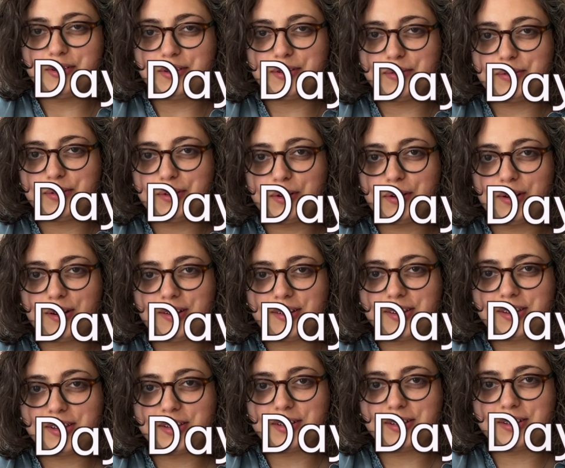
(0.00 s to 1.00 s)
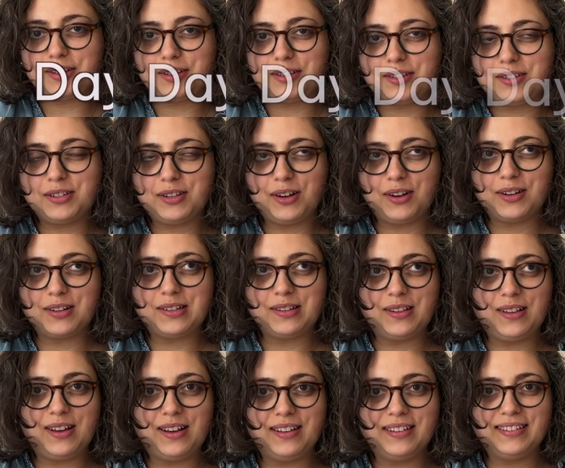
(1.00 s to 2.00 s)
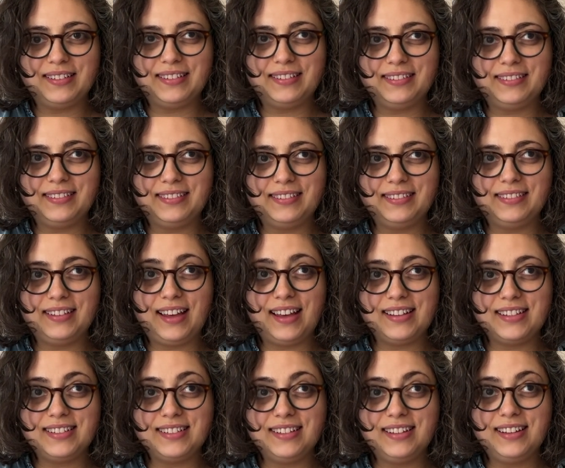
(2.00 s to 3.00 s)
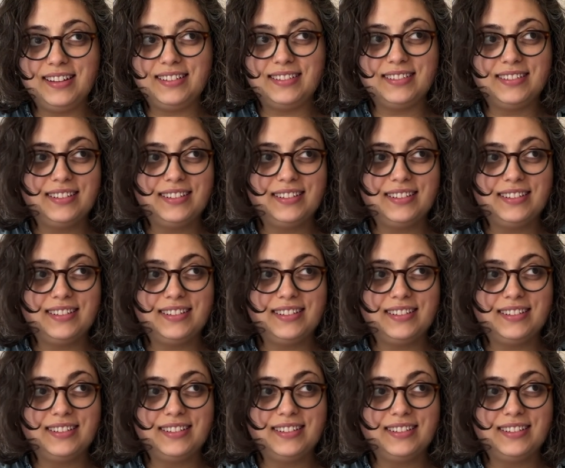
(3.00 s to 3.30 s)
is really groggy because I talked a lot last night.